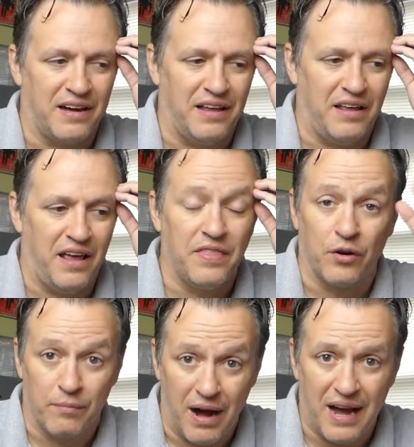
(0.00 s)
in
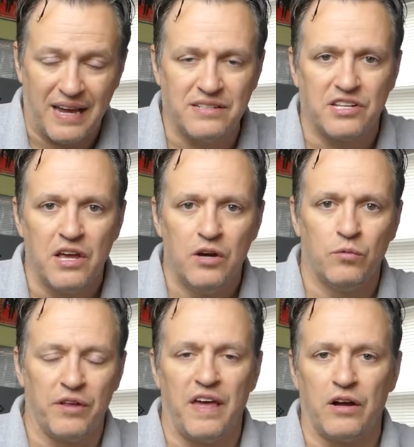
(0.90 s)
their minds
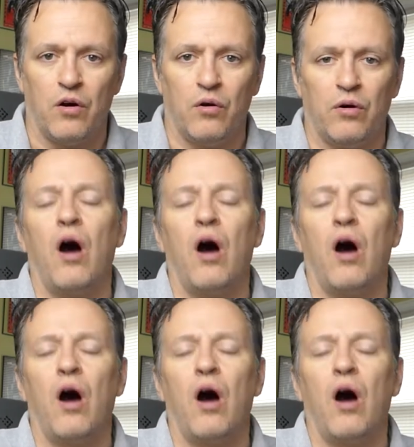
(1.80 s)
where they go,